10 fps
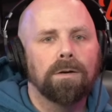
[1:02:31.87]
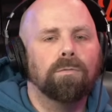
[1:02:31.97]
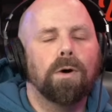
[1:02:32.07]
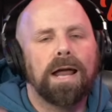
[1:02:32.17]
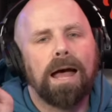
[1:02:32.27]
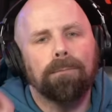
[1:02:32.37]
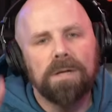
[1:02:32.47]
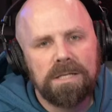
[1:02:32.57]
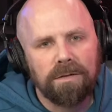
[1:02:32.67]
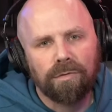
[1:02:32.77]
What
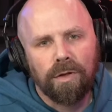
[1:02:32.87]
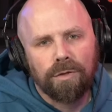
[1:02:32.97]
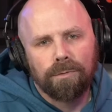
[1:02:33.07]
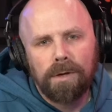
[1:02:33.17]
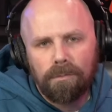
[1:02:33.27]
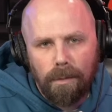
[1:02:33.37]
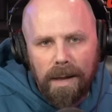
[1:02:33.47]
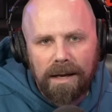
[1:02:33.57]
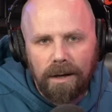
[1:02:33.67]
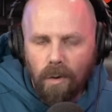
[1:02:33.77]
happens if the three
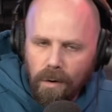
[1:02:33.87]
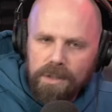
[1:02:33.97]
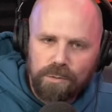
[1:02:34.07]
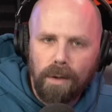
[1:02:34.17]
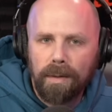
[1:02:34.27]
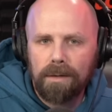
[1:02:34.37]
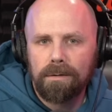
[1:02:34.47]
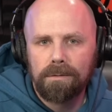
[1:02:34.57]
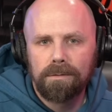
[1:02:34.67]
remaining horsewomen